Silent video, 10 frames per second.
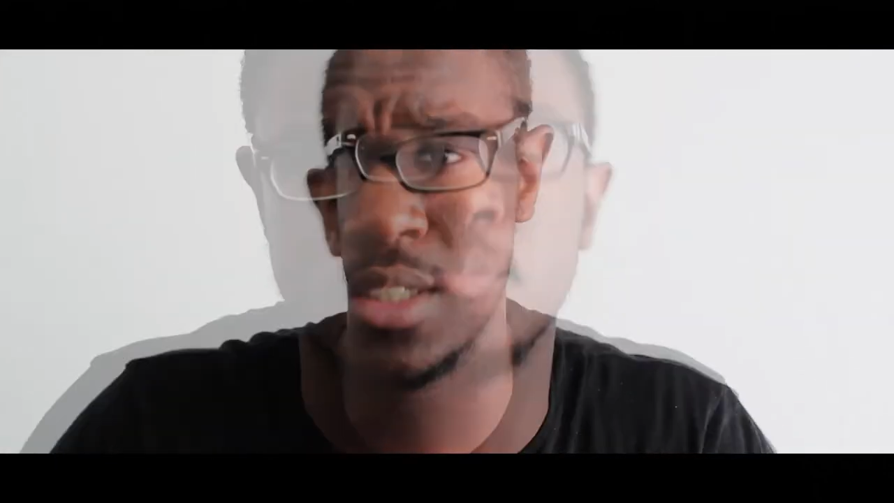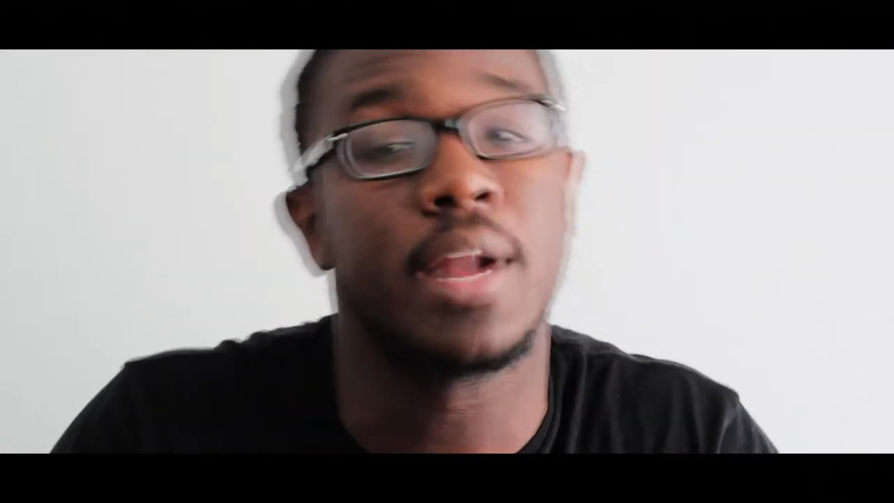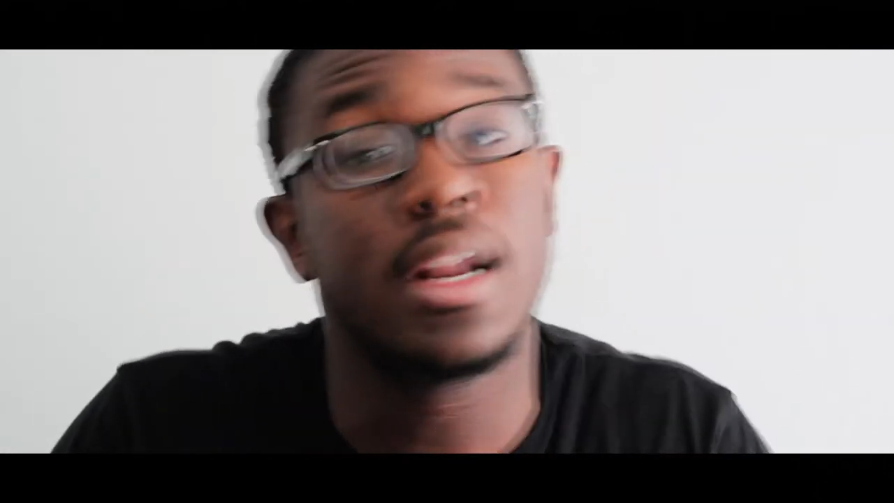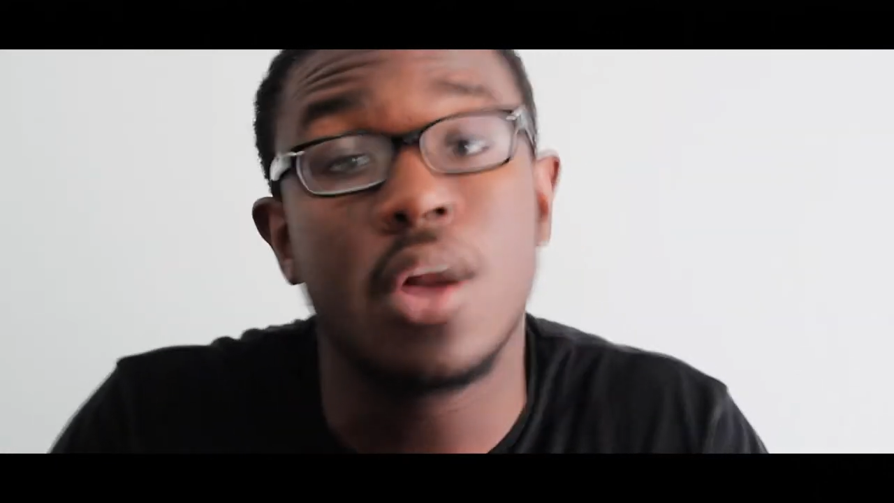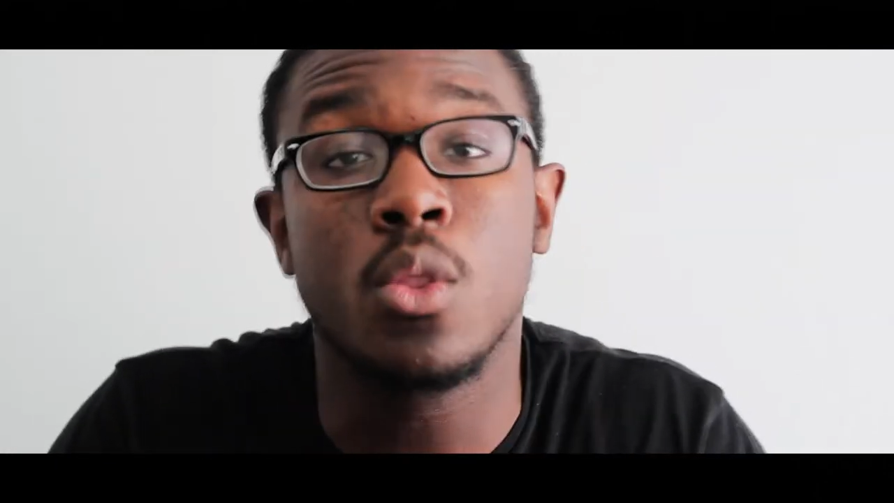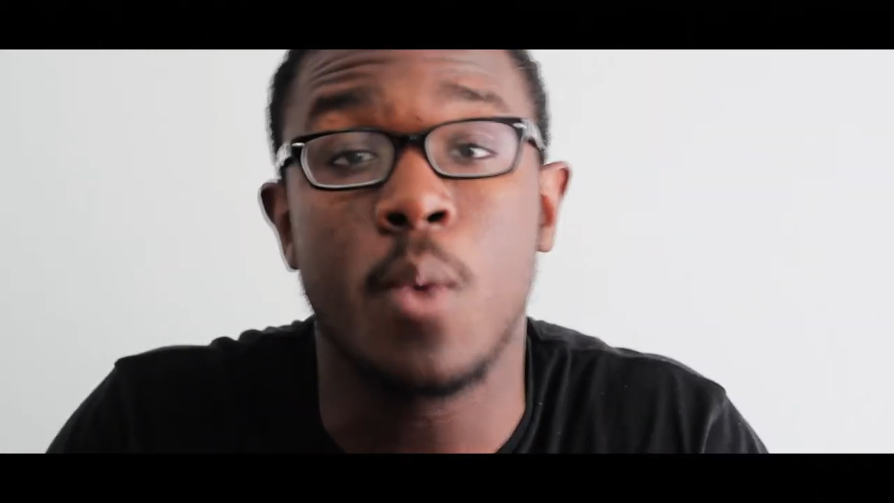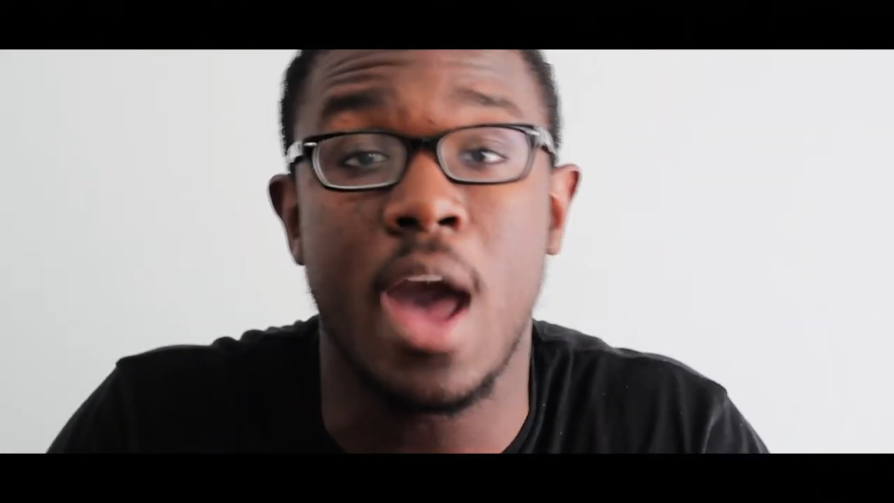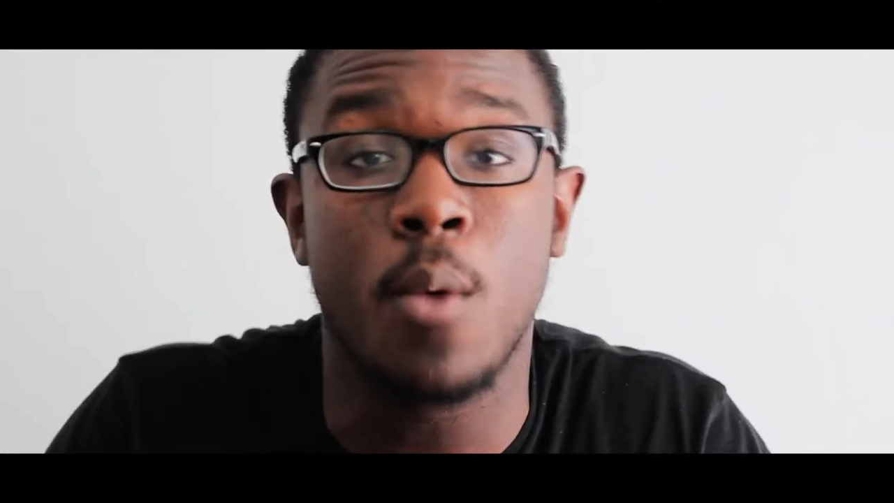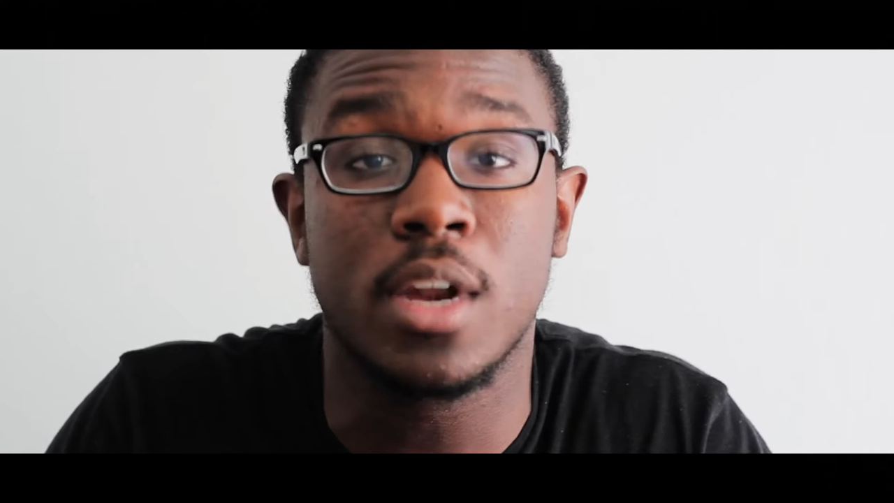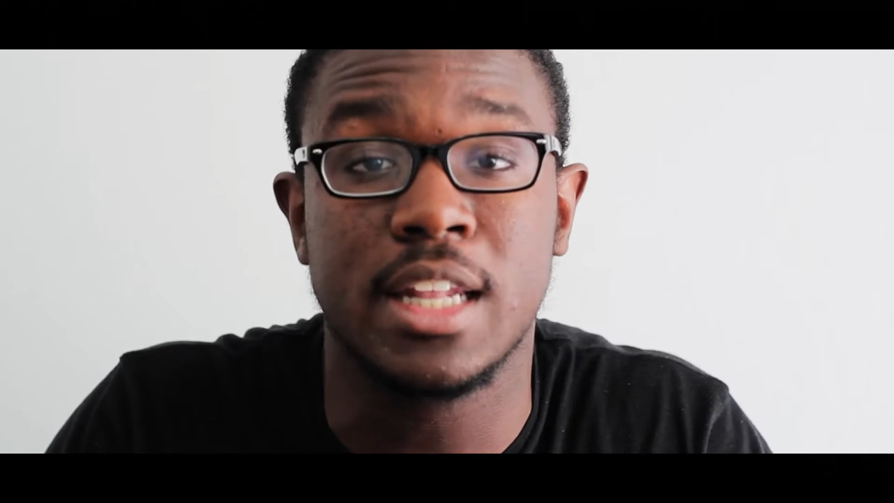but I know the way
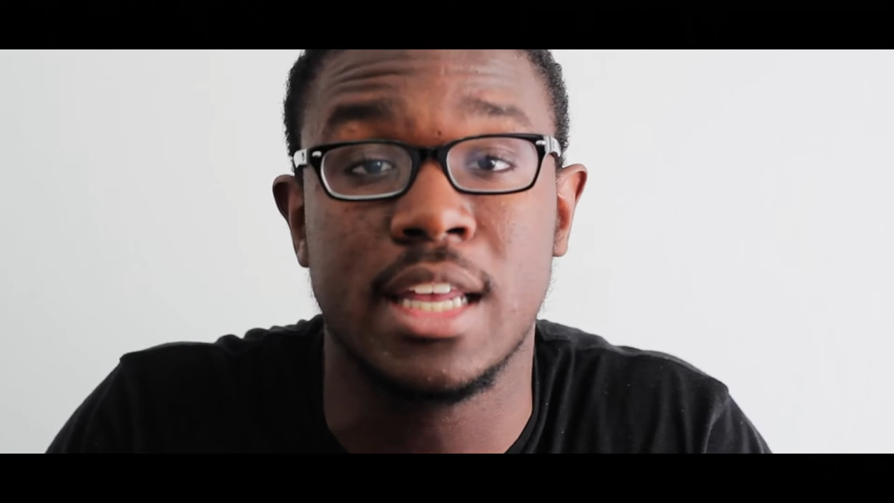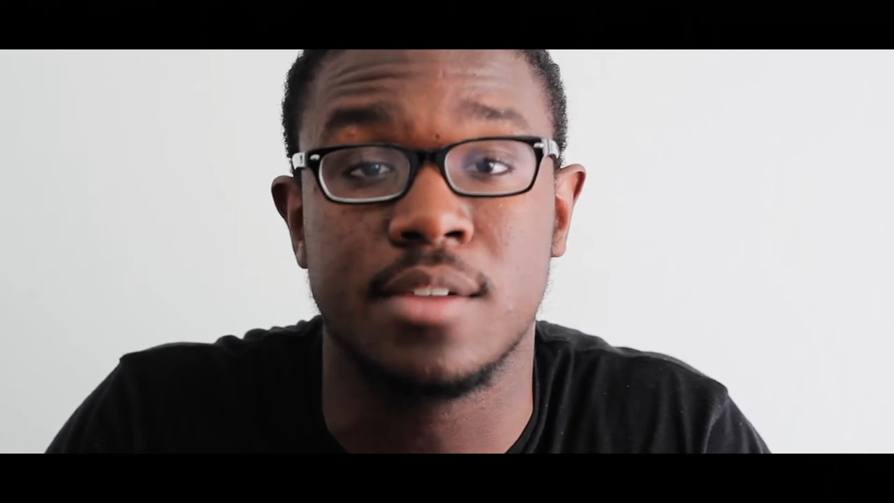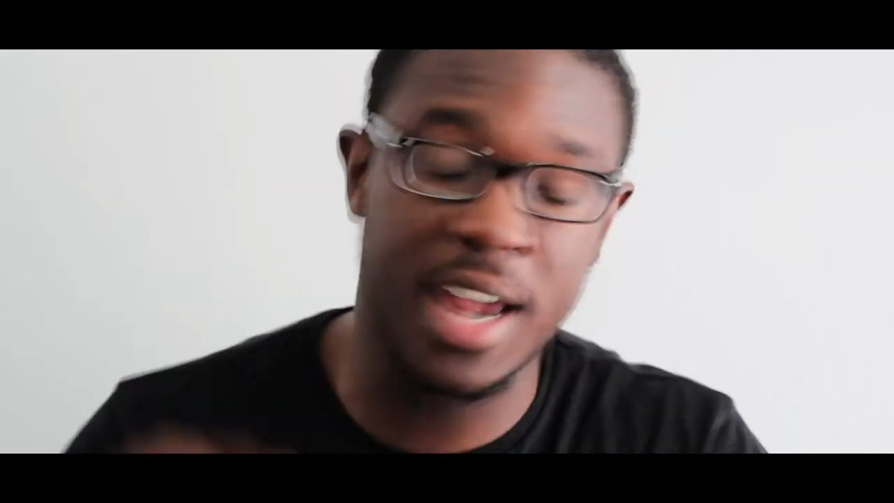I want to live.